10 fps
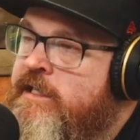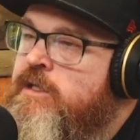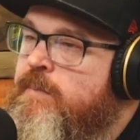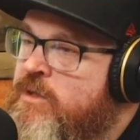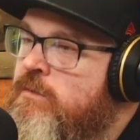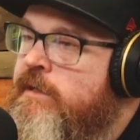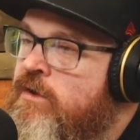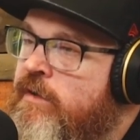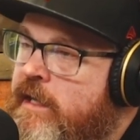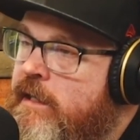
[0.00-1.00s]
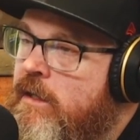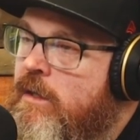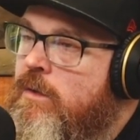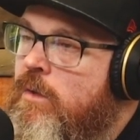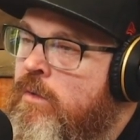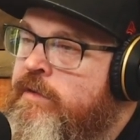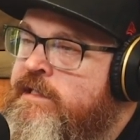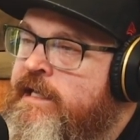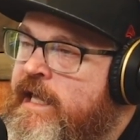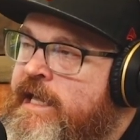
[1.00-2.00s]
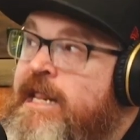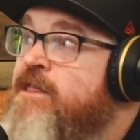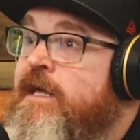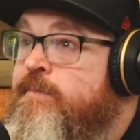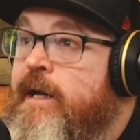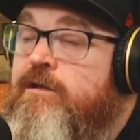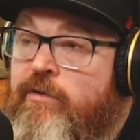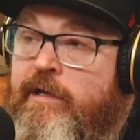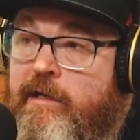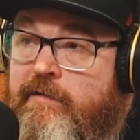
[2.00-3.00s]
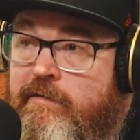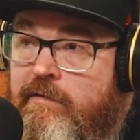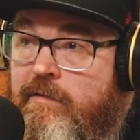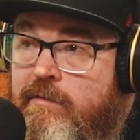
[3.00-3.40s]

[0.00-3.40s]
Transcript: Is it purely cricket, or is it anything but cricket?